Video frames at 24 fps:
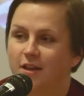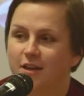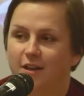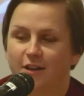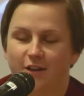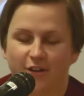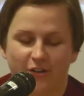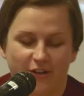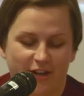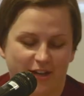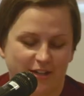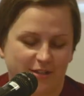
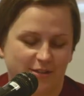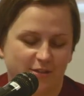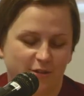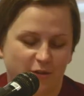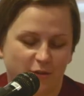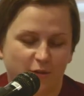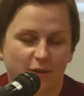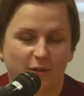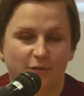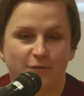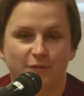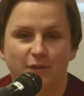Okay, so
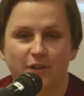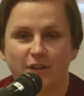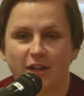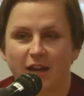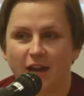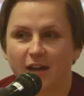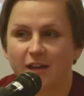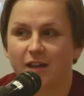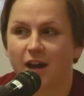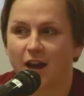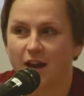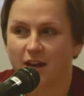a very
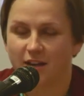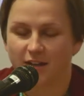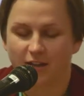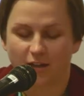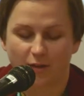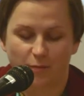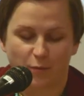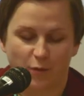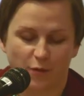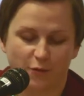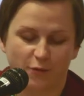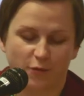
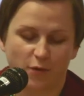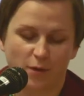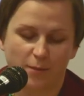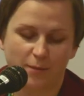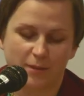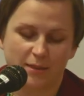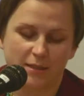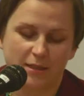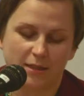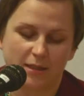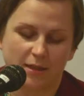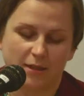iconic
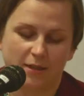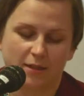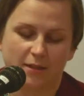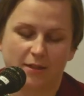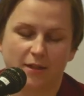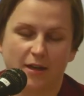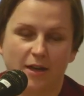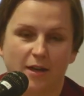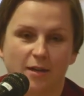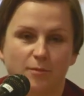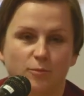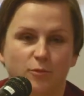performance
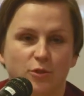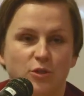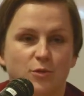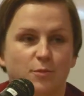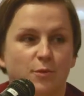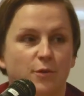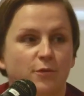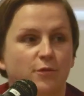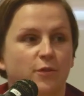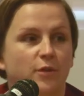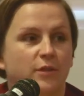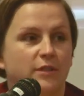here, which
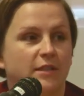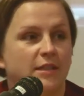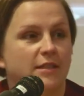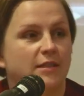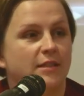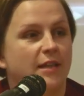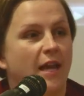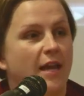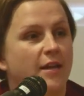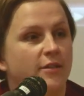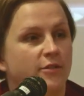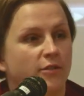provoked a
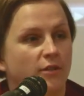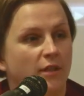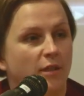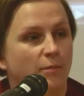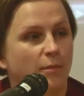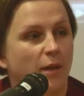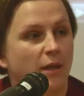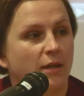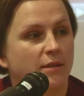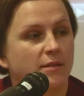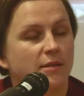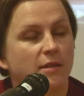scandal
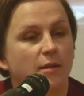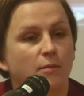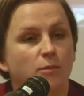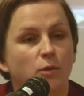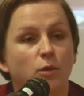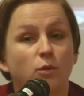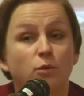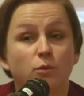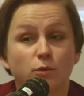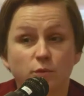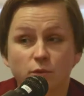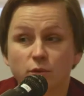among some
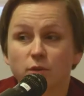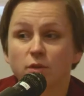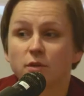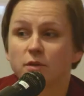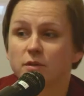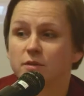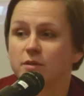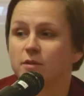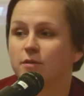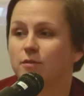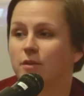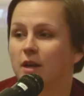
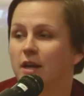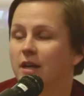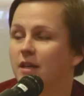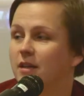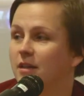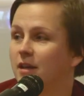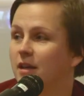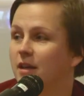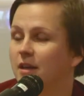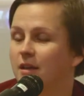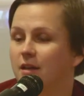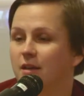Hutsuls, right?
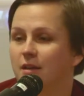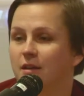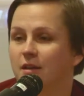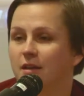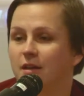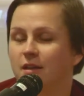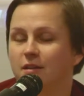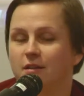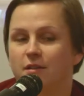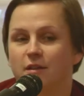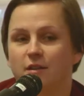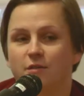
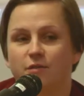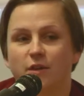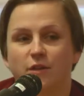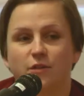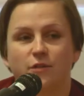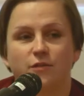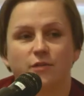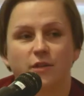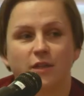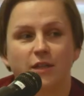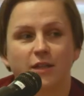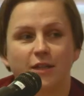In
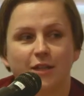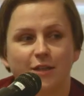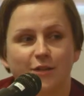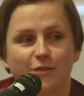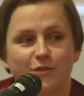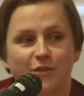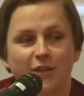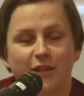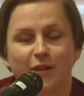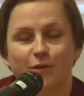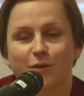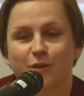
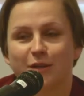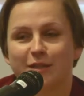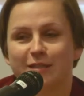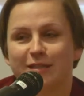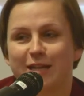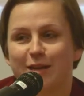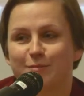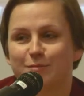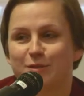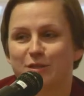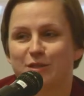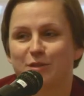Ivano-Frankivsk, there were
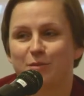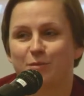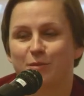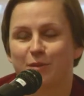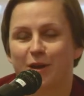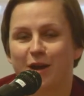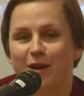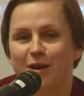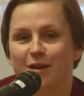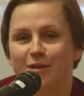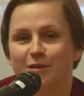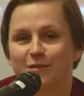attempts
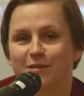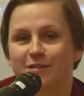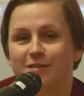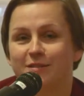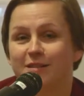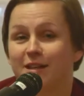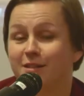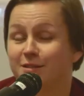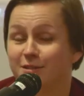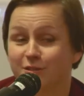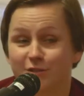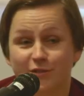to
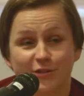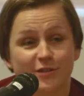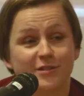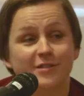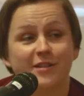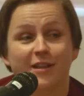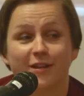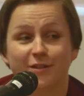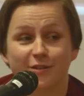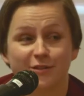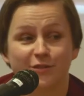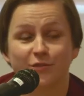censor
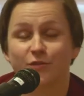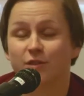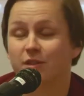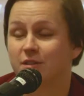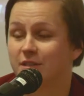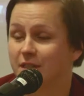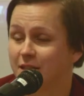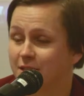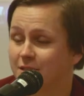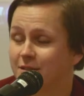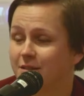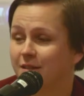sales of the
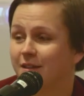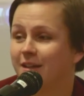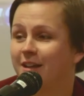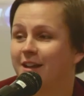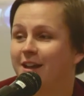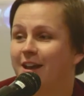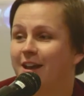disc.